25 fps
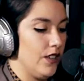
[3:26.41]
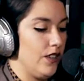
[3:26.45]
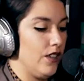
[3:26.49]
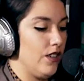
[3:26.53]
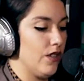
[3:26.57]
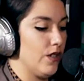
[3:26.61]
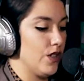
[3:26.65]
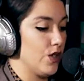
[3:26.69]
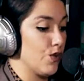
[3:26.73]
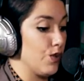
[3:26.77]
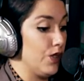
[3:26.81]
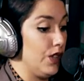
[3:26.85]

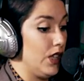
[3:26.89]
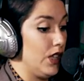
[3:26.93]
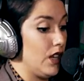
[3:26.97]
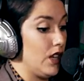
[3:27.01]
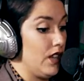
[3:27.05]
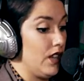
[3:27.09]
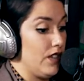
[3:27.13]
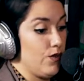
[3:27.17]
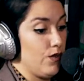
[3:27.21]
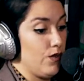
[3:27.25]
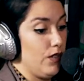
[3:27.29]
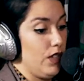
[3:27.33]

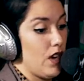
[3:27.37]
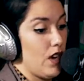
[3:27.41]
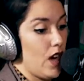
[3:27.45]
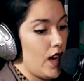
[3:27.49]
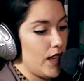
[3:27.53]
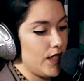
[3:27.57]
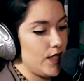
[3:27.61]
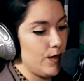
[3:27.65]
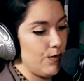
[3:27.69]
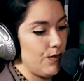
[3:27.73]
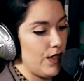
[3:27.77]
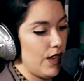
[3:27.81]
It's really
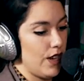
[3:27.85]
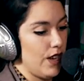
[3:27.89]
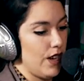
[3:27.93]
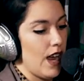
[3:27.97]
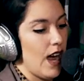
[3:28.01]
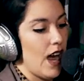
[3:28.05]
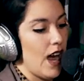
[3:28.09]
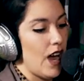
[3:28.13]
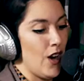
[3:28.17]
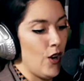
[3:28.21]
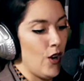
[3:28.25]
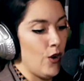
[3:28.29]
awesome that
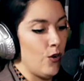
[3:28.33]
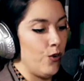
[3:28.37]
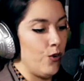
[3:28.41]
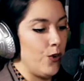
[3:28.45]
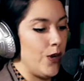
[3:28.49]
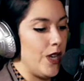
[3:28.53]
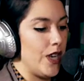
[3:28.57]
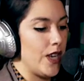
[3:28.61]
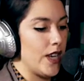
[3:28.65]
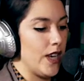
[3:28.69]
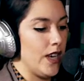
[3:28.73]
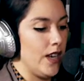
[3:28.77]
now
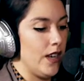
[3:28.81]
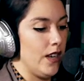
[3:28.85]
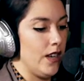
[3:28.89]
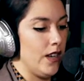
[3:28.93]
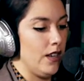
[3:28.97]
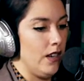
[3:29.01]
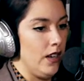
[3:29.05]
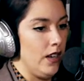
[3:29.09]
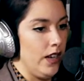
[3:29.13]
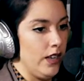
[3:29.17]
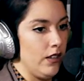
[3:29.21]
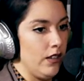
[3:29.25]
we
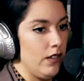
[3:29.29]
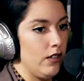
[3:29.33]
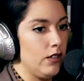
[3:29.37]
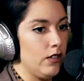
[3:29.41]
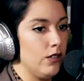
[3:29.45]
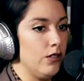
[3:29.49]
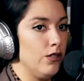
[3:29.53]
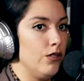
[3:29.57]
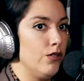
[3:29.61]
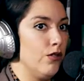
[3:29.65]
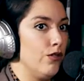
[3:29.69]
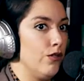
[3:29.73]
can
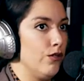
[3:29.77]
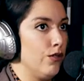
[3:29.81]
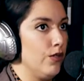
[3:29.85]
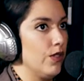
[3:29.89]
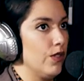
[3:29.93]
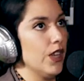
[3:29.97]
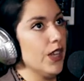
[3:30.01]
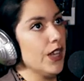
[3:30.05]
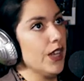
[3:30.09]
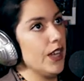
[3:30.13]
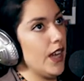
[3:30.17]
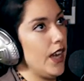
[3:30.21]
include
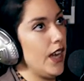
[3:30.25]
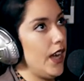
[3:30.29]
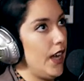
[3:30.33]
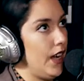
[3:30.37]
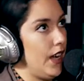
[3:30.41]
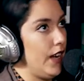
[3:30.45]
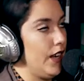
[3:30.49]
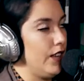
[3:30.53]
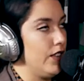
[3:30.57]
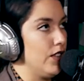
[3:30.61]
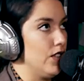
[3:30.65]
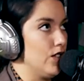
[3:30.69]
like,
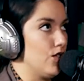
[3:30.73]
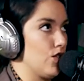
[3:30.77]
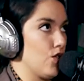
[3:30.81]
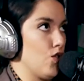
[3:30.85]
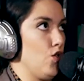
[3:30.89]
hey, this